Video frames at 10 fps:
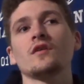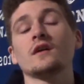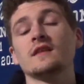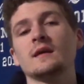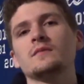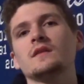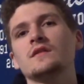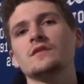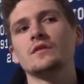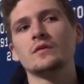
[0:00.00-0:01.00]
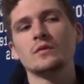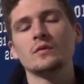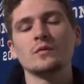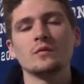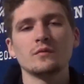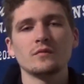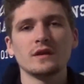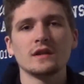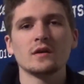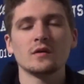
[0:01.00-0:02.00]
attempted to do
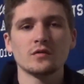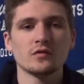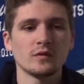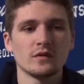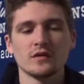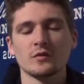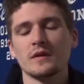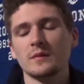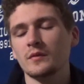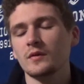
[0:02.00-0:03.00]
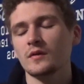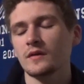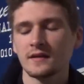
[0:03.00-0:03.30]
videos with other people,